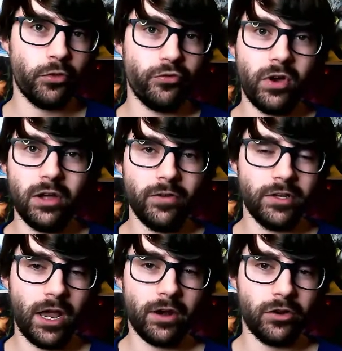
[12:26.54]
5
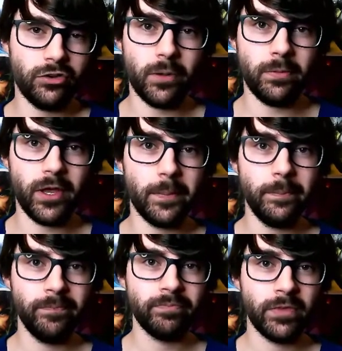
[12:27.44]
attack or something,
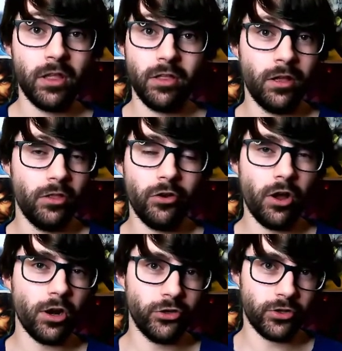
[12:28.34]
they're
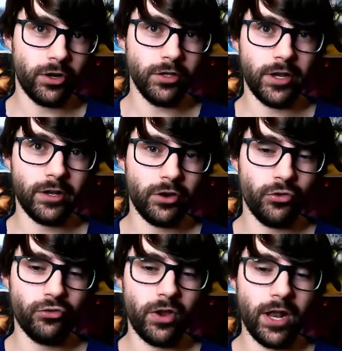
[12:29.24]
not just going to let it go
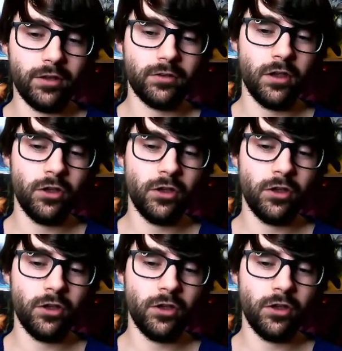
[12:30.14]
Fates.